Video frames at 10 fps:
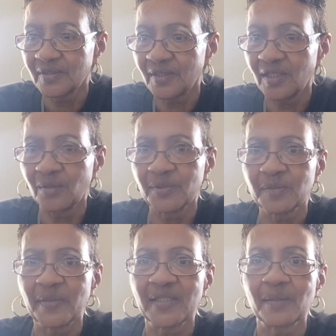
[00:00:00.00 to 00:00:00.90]
I
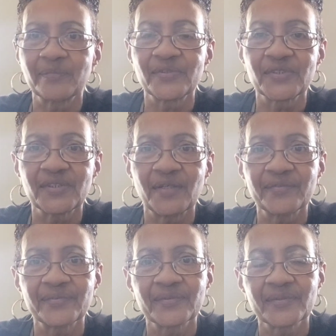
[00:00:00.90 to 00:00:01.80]
always make up for stuff.
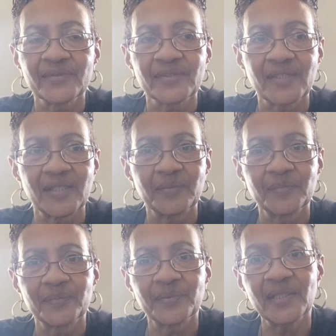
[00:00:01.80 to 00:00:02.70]
Okay,
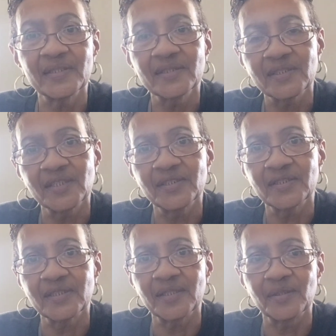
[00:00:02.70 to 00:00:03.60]
but it's
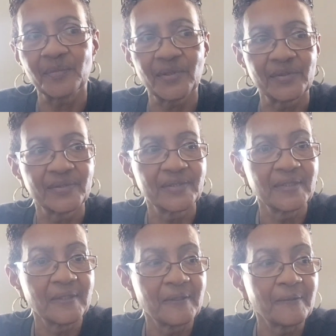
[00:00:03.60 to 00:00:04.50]
understandable.
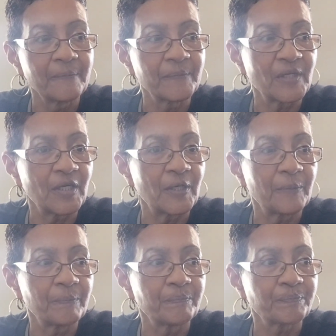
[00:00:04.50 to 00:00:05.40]

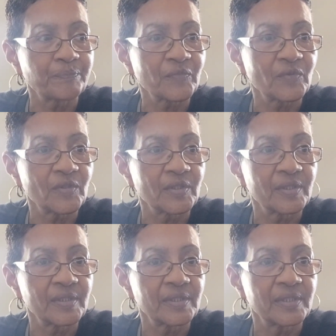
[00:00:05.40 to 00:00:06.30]
Um,
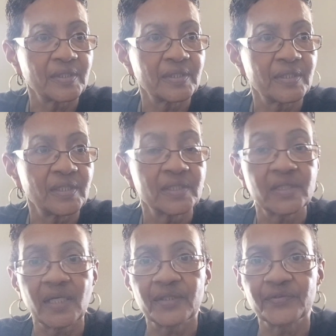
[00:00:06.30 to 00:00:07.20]
his
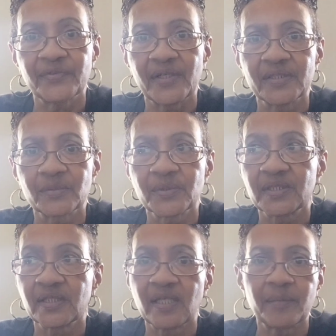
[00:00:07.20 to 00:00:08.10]
sacrifice was
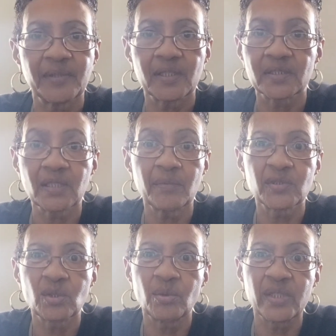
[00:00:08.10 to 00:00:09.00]
to get me because I
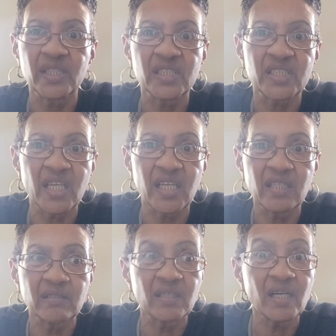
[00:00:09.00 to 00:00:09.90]
was going
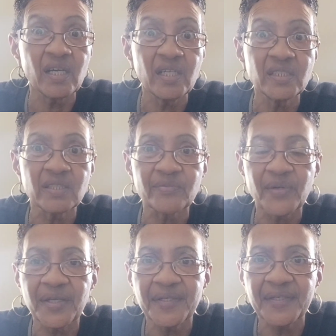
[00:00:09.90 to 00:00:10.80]
insane, guys. If
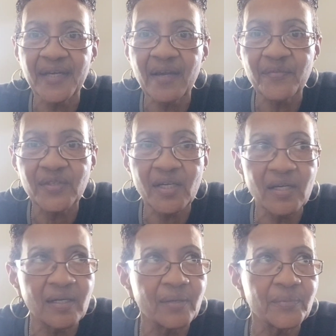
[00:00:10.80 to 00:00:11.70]
I didn't have
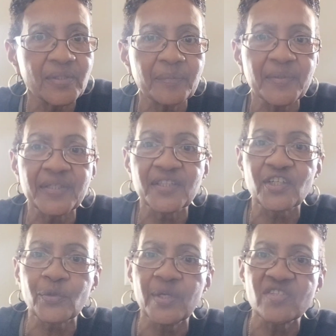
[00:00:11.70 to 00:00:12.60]
Yah, I would have been in the
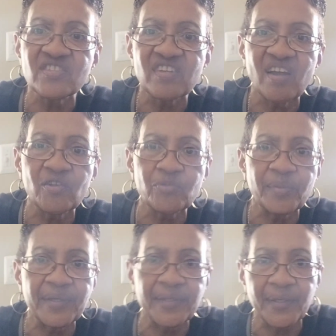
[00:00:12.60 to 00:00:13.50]
crazy house
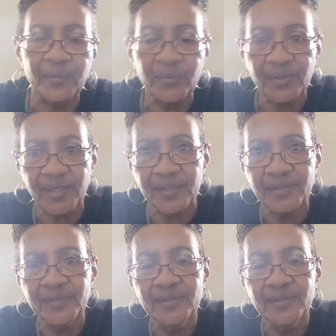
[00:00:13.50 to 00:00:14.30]
by now. Okay,